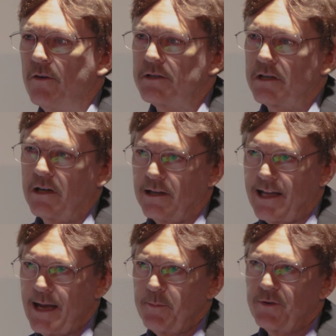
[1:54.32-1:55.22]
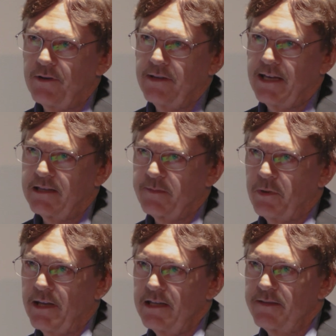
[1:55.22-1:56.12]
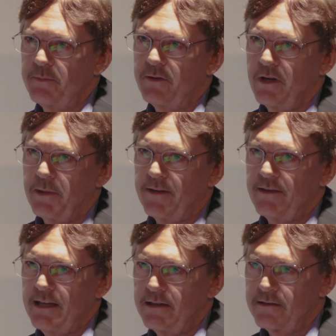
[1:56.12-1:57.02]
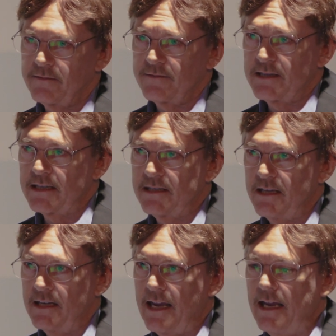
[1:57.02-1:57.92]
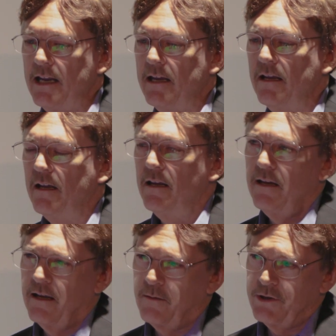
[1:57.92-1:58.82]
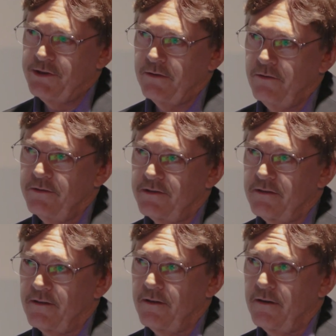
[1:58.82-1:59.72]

there's a collapse that takes place between about the ages of 60 and 80, in which you lose